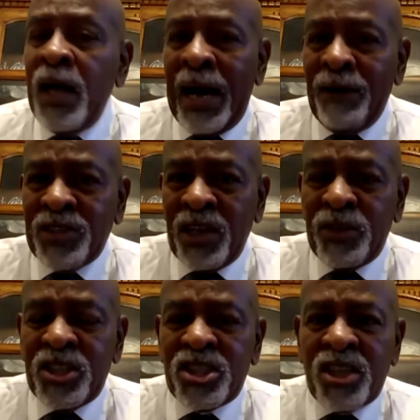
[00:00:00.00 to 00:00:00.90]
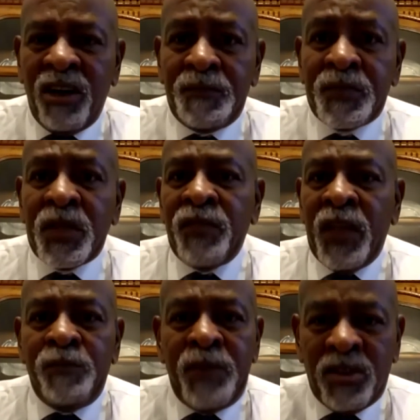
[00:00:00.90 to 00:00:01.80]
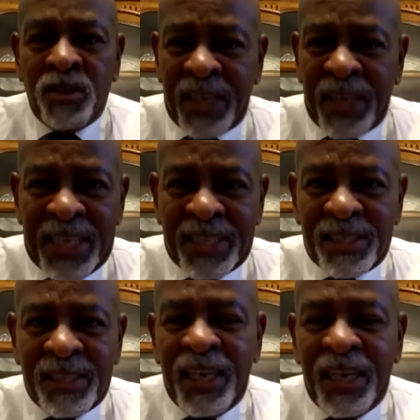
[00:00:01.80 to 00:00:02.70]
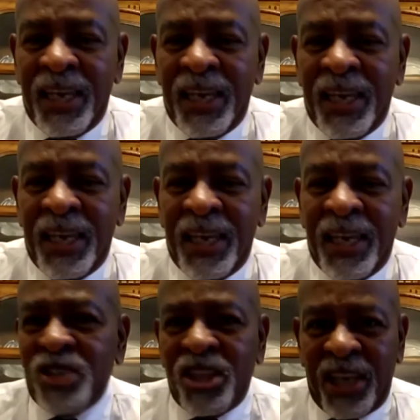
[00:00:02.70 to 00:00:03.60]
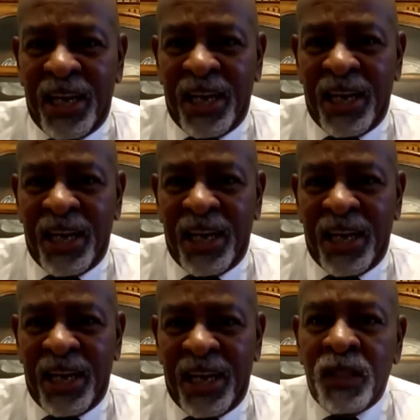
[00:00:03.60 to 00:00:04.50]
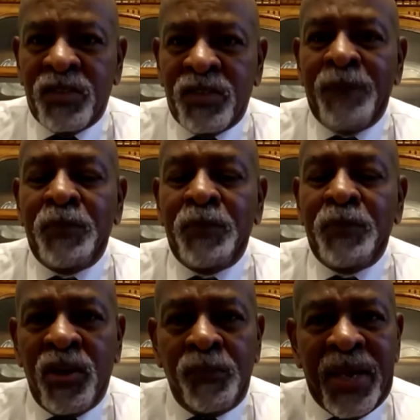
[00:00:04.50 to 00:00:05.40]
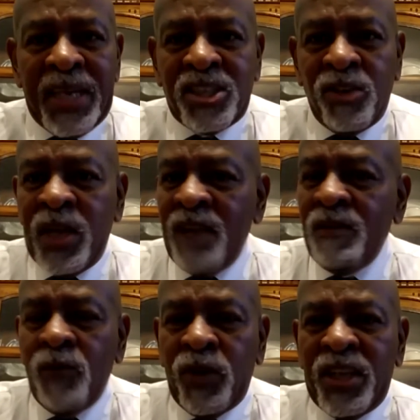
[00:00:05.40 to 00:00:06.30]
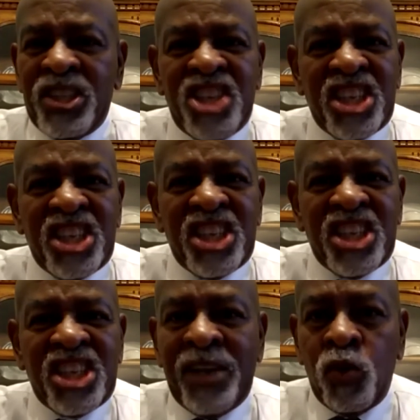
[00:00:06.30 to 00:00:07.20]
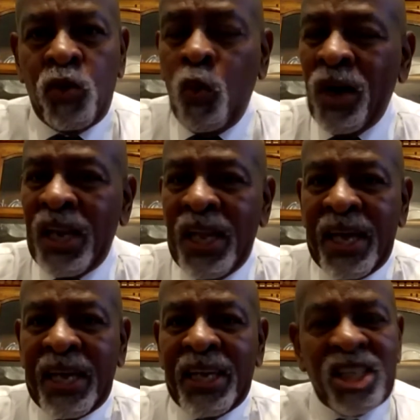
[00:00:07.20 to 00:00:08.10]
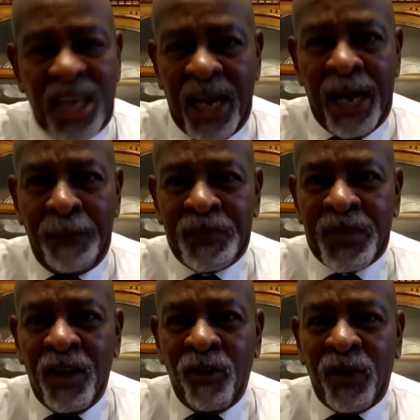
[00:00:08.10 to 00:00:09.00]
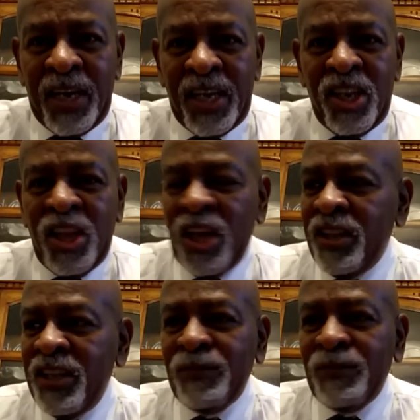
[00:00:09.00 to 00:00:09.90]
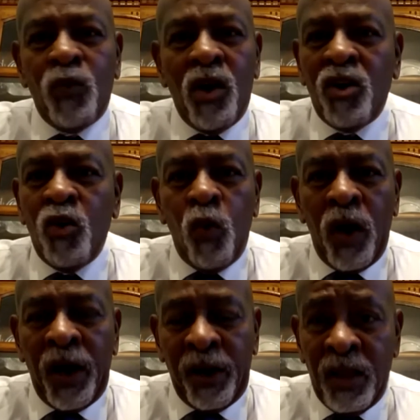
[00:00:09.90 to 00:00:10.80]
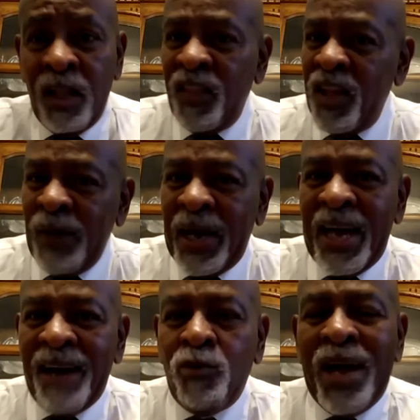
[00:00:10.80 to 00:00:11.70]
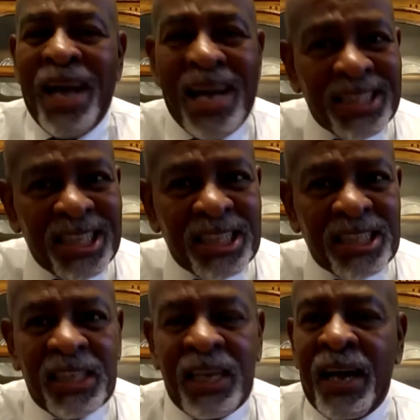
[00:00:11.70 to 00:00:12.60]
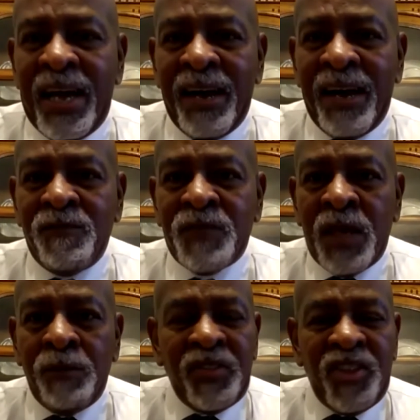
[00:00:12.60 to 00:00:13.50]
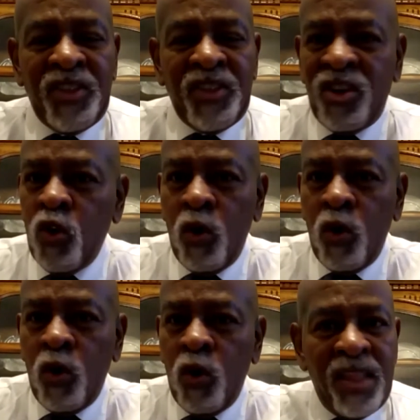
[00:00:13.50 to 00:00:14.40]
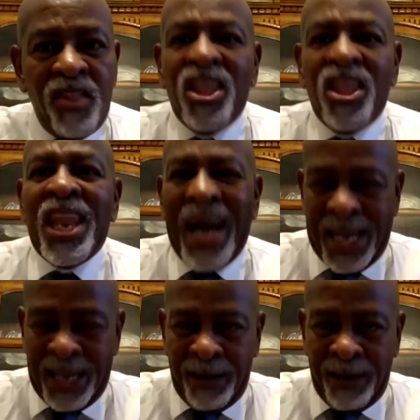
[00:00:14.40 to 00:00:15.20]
was always taught that Bill Gates and any of those other guys, they put their pants on every morning just like I do, one leg at a time. Okay? None of them can walk on water. They might have more assets than I have, but they're no more men than I am.